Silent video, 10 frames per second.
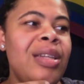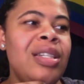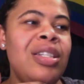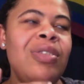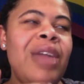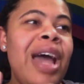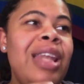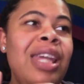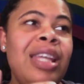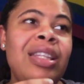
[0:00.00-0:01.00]
Do
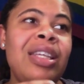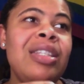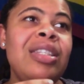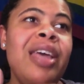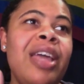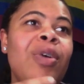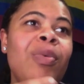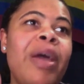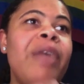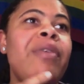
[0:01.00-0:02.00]
not let this take
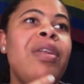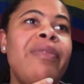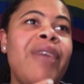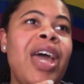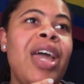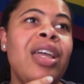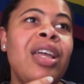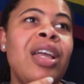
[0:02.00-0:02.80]
away from the fact